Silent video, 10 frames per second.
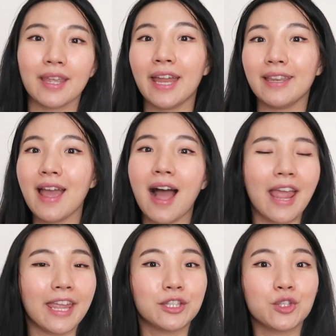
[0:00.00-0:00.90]
And yeah,
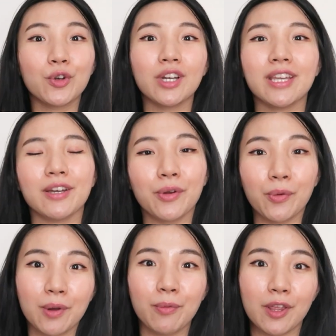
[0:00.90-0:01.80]
I can totally
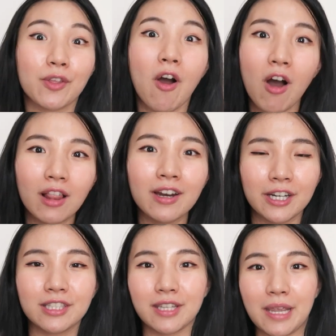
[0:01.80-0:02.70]
agree with all
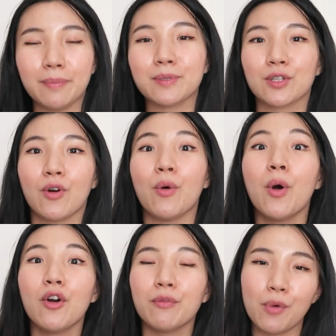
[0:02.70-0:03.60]
her tips. So
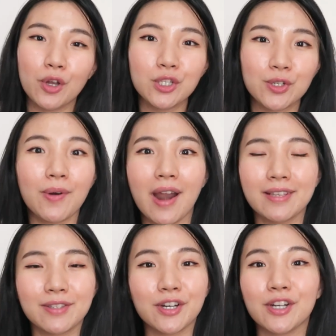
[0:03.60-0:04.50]

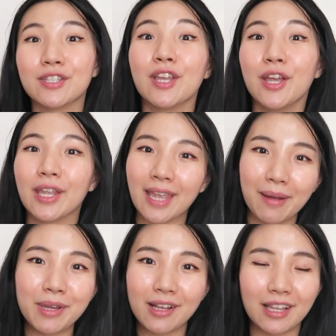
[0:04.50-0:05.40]
moisturizers,
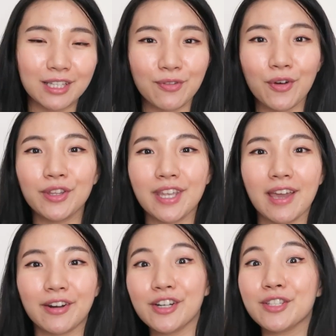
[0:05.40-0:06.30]
chemical
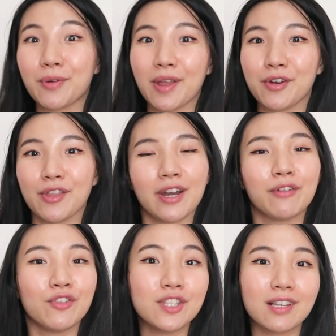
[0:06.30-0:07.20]
exfoliators rather
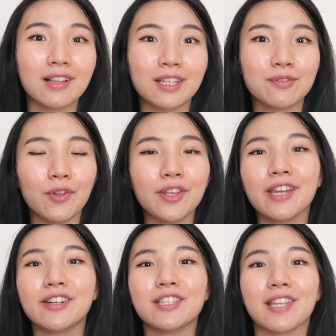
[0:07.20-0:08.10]
than physical
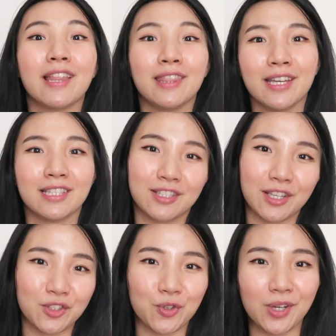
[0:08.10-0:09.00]
exfoliators, and then
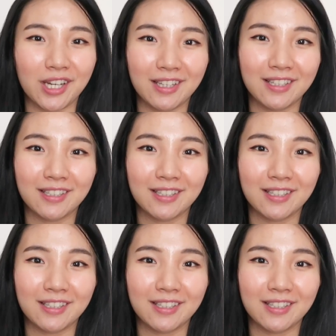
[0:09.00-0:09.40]
sunscreen.